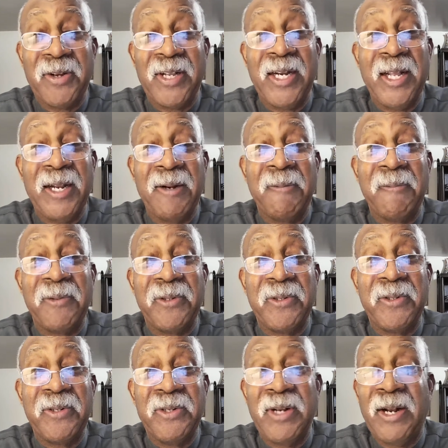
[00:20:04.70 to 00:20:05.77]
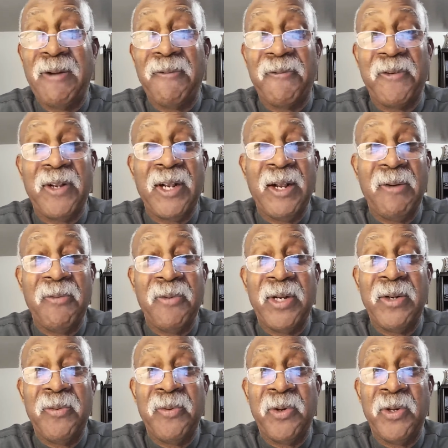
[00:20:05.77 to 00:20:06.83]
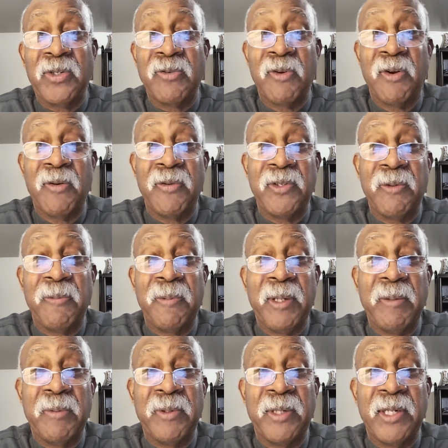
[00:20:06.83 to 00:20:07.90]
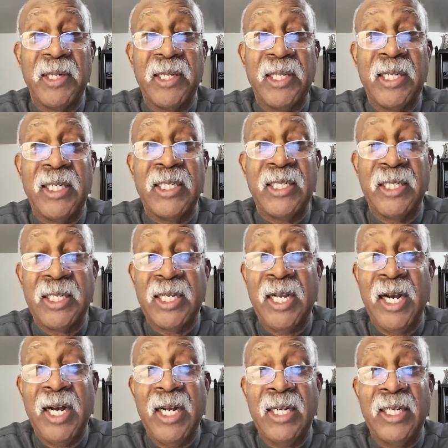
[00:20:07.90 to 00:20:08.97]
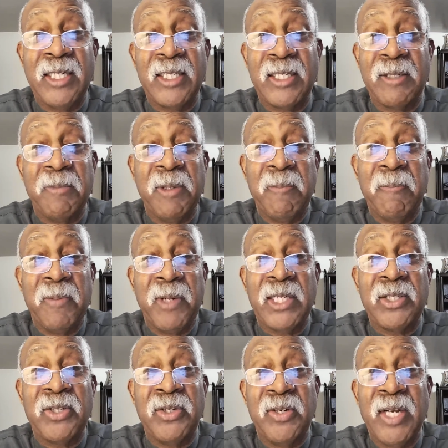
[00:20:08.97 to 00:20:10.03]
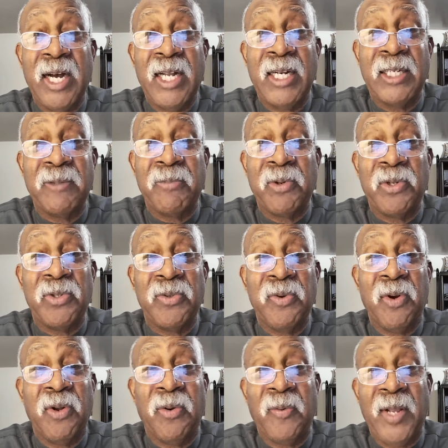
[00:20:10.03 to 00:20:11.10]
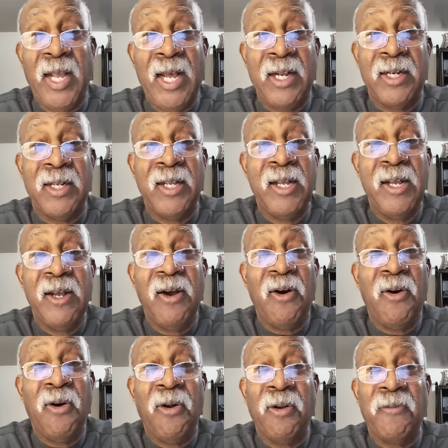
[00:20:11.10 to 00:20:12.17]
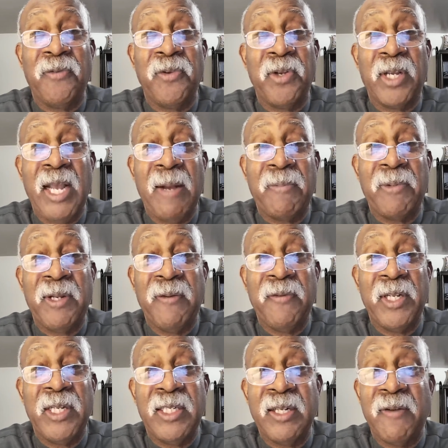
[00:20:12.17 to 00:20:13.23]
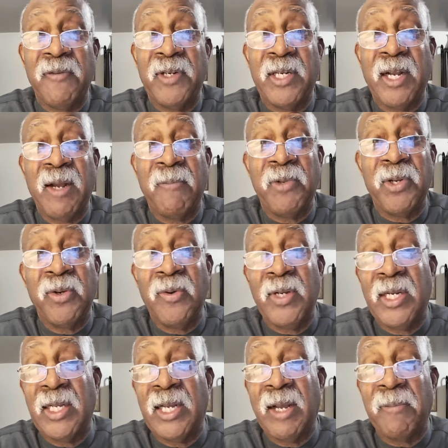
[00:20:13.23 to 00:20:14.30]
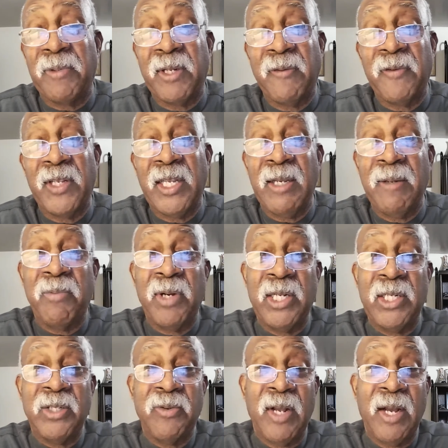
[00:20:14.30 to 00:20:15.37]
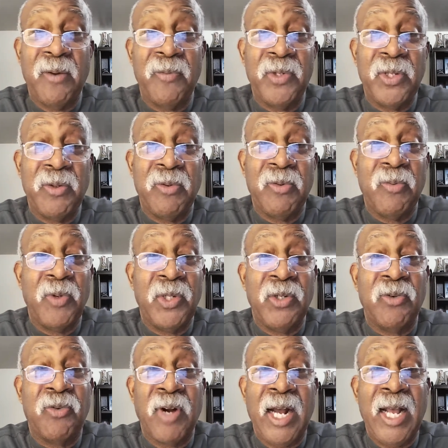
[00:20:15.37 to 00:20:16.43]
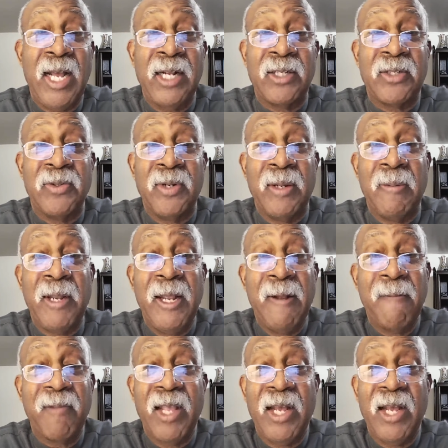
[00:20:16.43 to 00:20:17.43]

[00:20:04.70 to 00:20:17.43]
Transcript: and looking at them, trying to figure out what in the world's wrong with you people. Huh? This is God that's been blessed you. God has brought you all the way out of all of your captivities. Every time you go into captivity, He brings you out when you when you cry out to Him